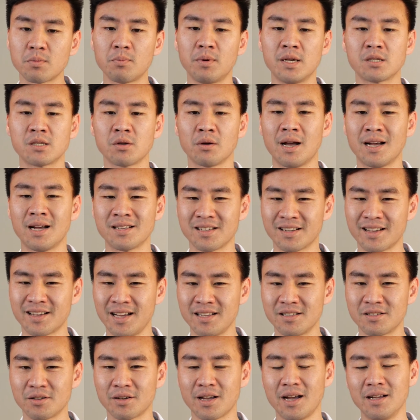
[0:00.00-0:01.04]
please don't
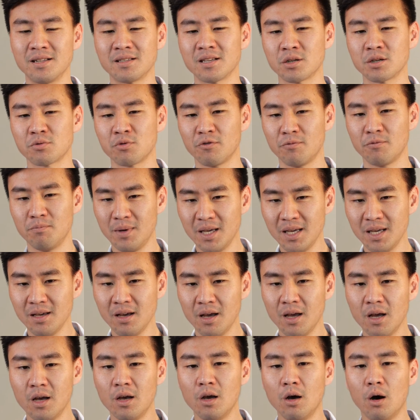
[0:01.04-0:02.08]
hesitate to get in touch with
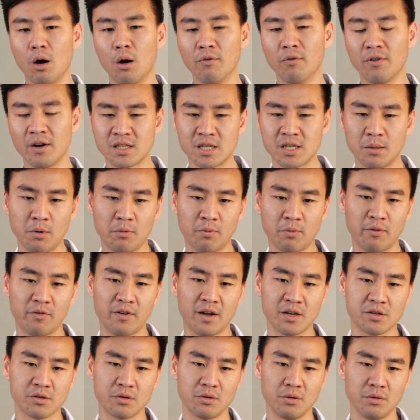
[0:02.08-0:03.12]
me or our team of
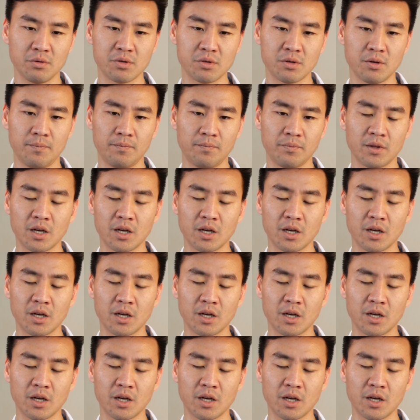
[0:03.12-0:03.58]
professionals.